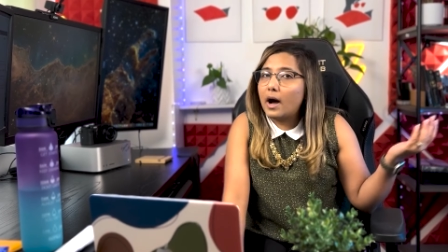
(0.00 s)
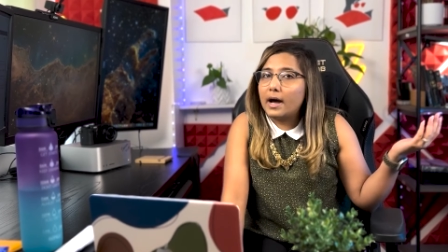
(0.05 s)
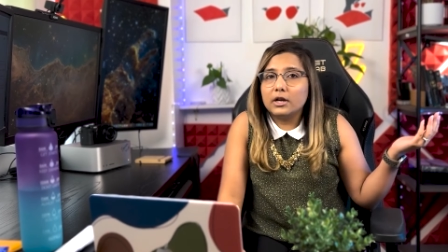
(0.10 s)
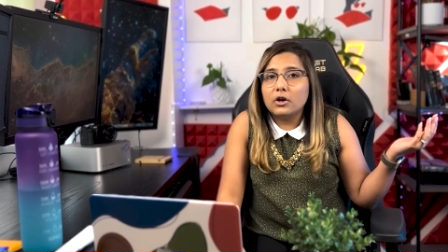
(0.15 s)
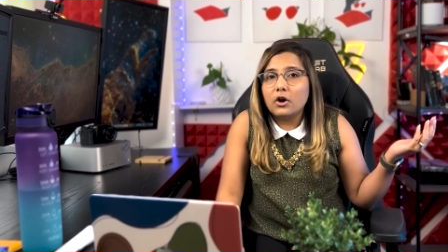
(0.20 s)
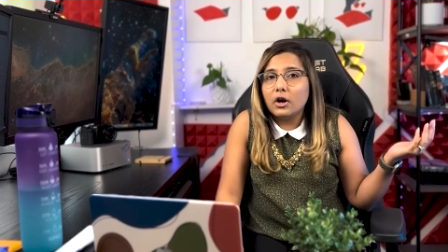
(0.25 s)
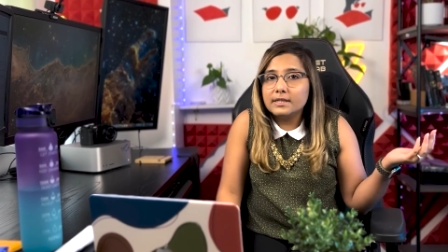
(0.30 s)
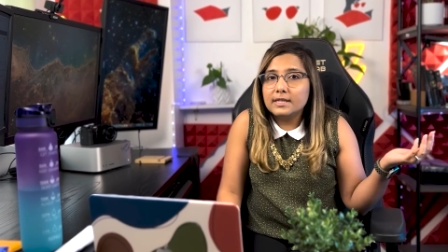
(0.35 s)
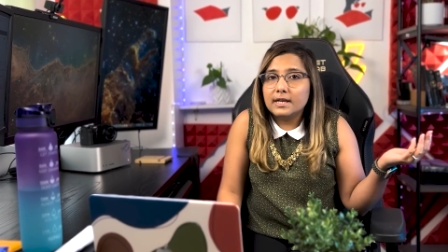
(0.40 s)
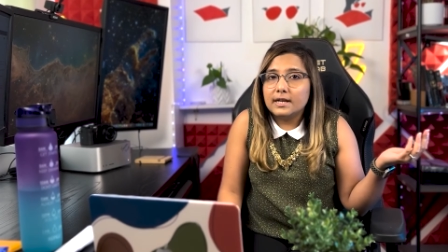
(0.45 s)
I
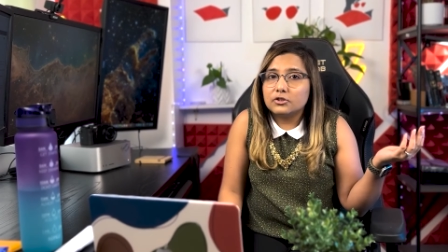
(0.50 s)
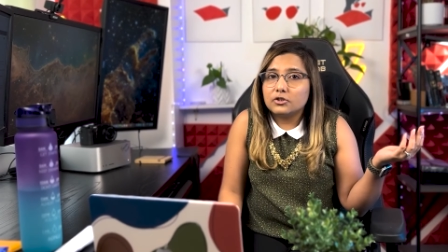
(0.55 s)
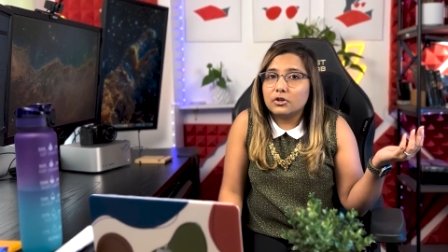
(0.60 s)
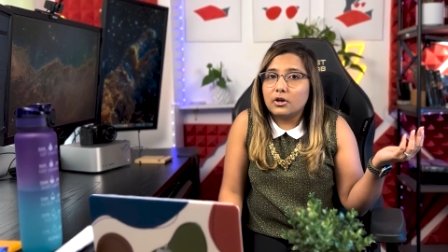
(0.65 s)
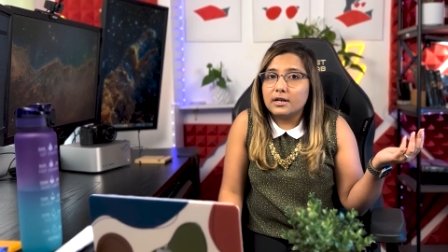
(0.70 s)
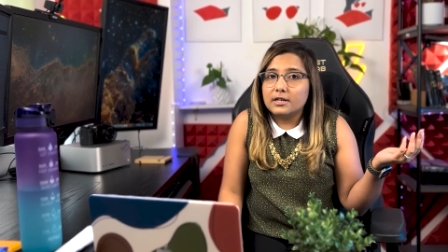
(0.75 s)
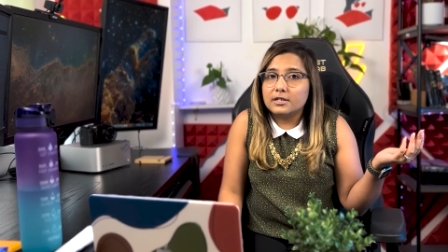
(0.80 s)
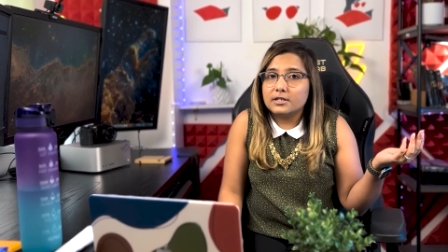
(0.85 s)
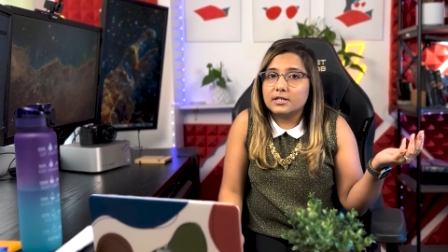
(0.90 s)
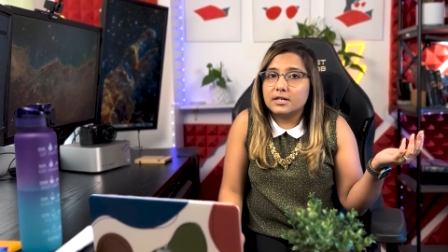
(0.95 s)
got that
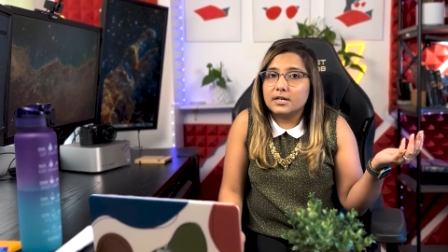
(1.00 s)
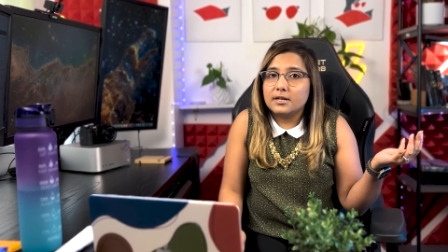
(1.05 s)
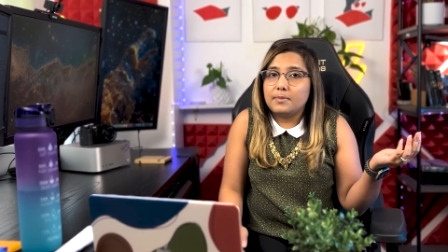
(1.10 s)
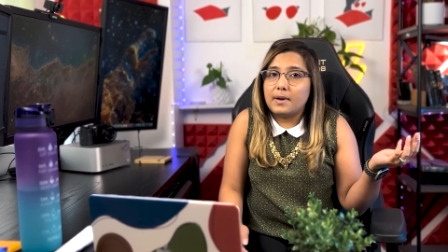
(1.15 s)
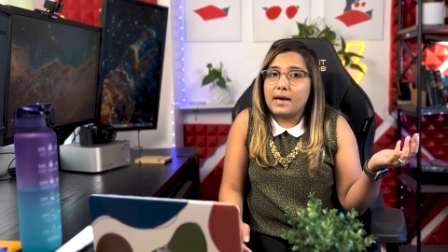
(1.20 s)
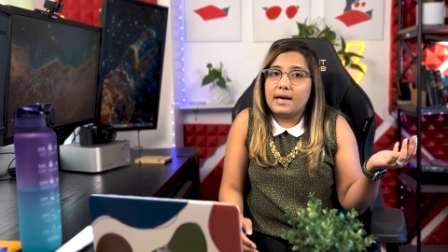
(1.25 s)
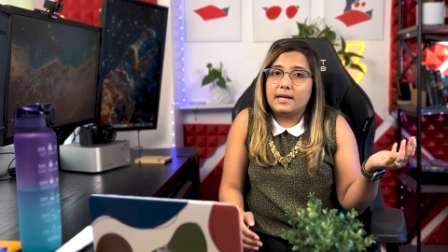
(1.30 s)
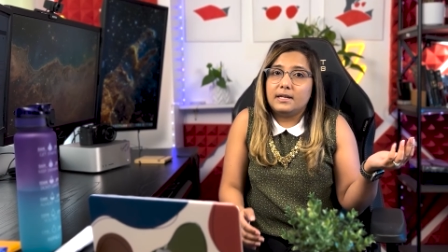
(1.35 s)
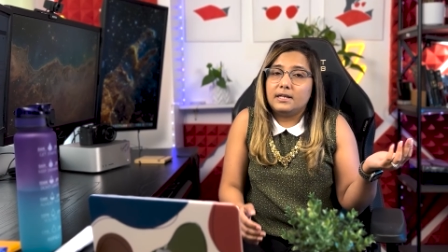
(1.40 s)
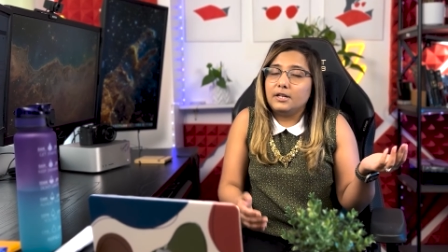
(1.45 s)
scholarship
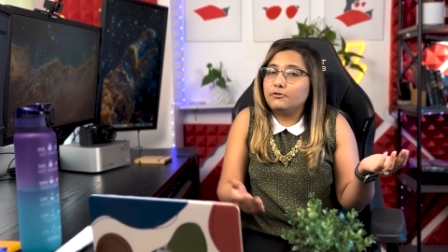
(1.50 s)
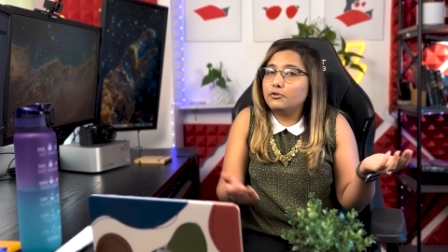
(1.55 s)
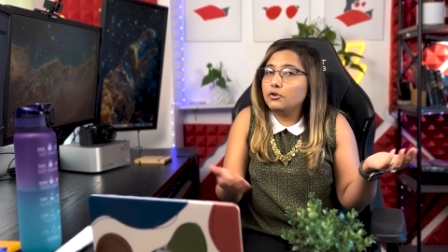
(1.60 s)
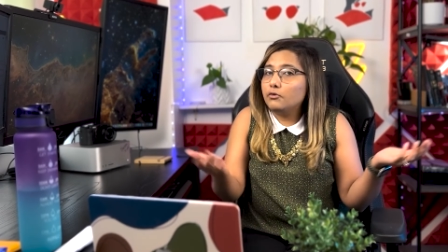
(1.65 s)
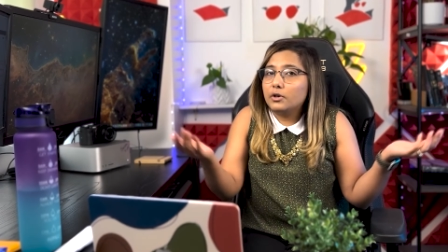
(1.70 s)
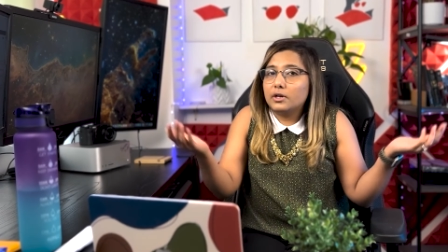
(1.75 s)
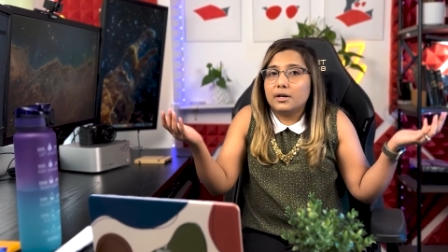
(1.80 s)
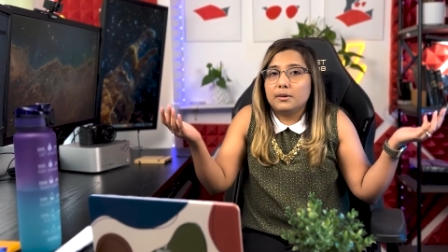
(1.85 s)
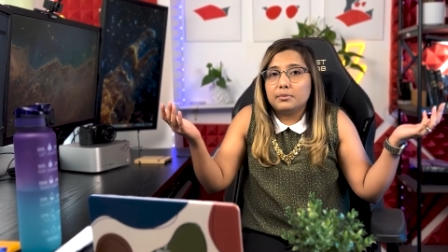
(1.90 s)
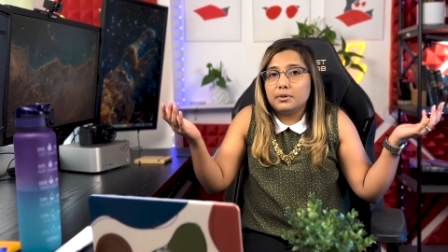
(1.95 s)
and if you
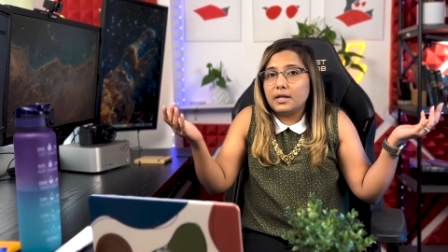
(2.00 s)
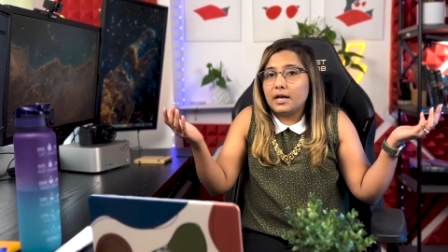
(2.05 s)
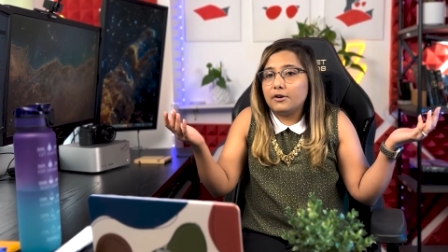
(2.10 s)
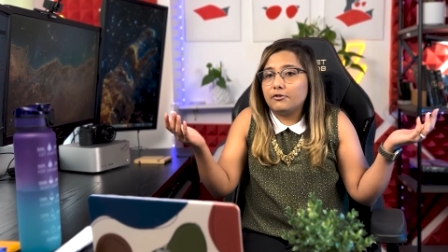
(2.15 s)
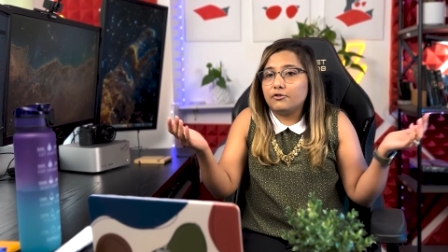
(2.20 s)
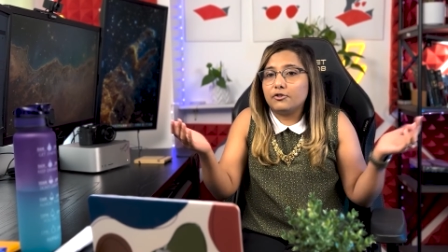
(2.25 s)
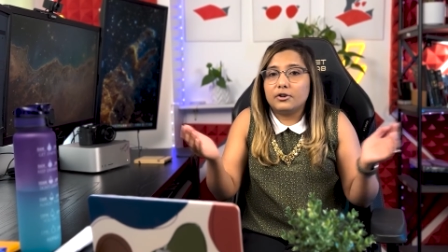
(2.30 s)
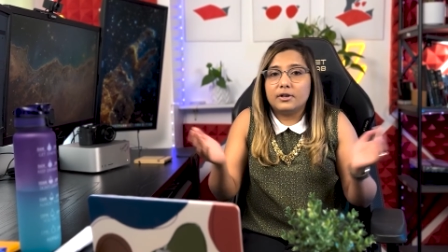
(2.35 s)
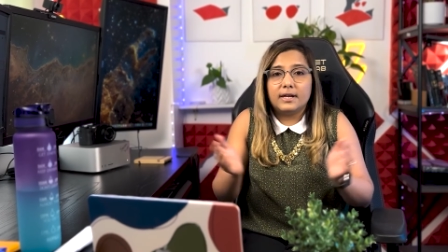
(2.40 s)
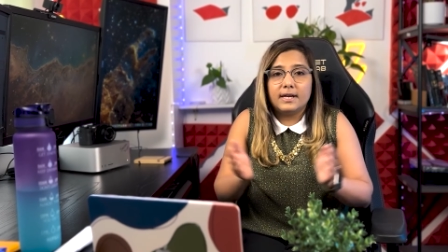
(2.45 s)
want to apply
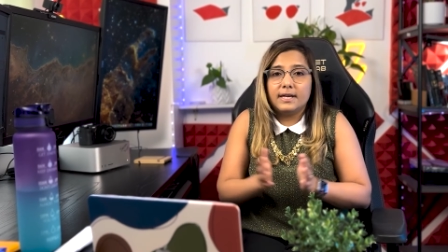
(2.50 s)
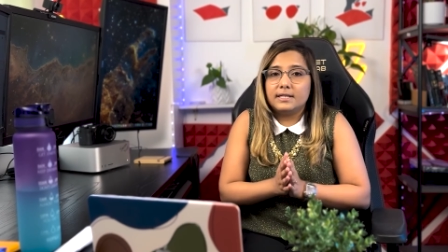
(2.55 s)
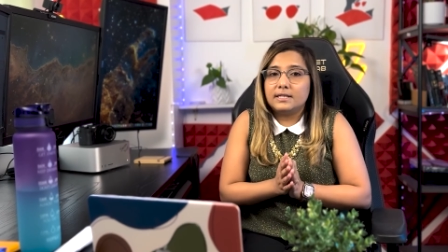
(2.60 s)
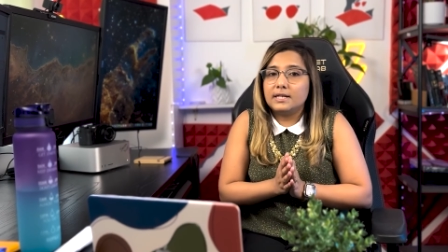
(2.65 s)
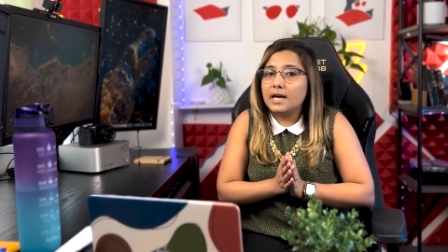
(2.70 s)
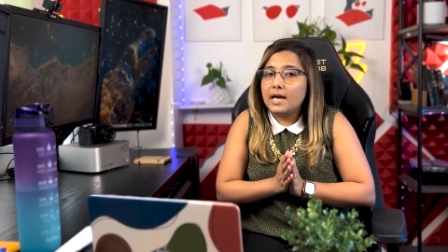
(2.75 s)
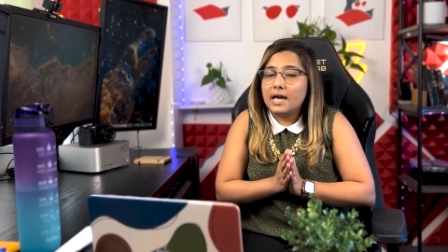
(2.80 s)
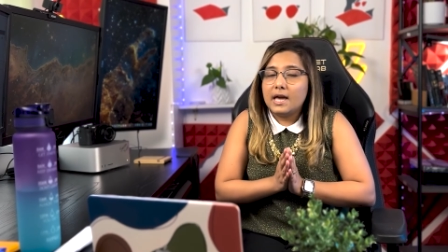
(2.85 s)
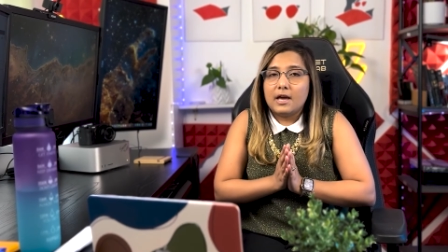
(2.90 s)
for it,